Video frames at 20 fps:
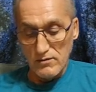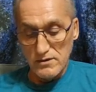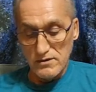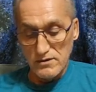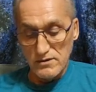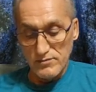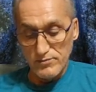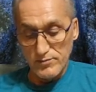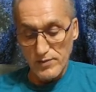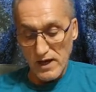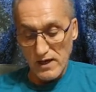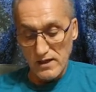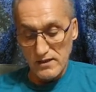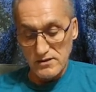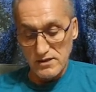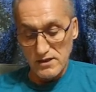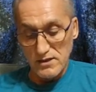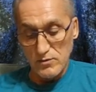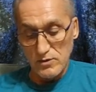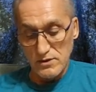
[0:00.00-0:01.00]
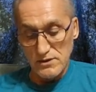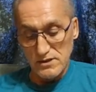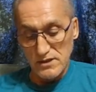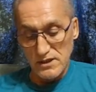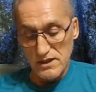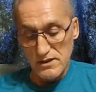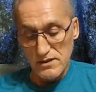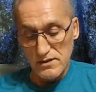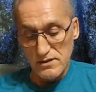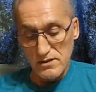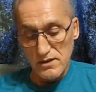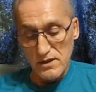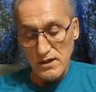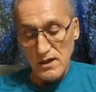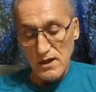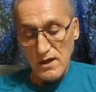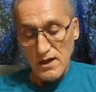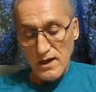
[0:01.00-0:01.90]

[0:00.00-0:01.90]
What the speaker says: whom he was to appoint